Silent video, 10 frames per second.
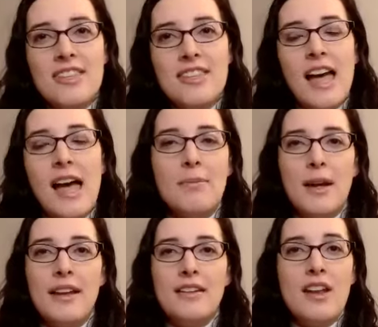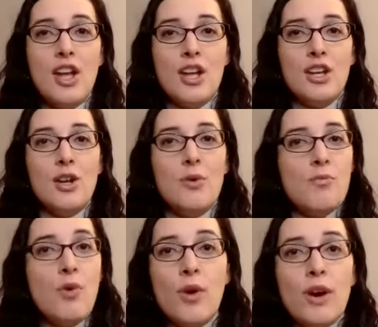this app. And,
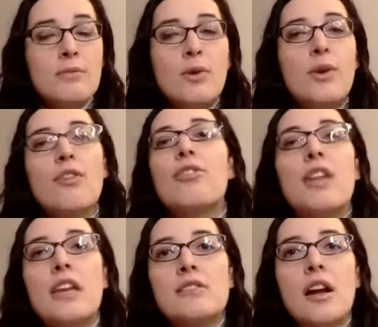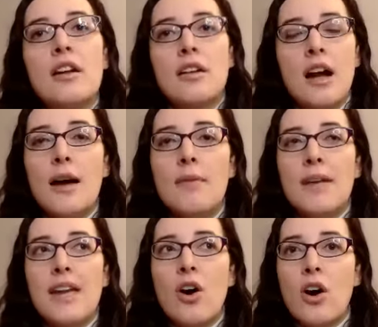more and more things are
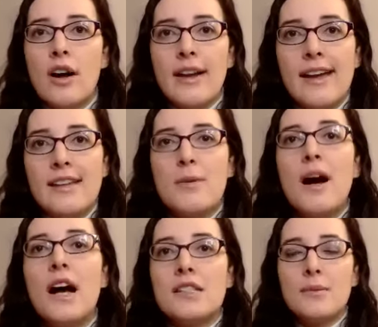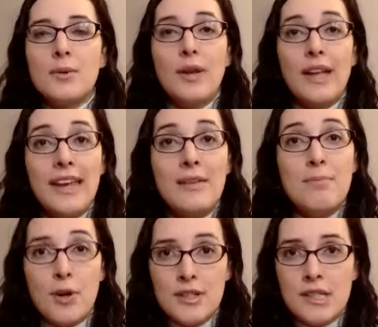coming on as possible
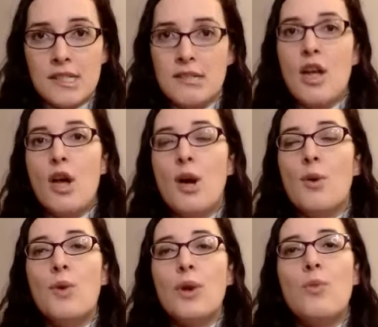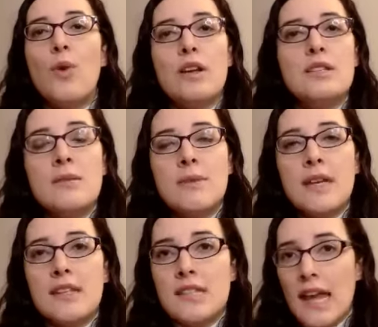inputs. We want to
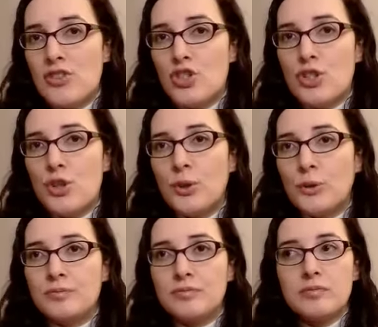be intentional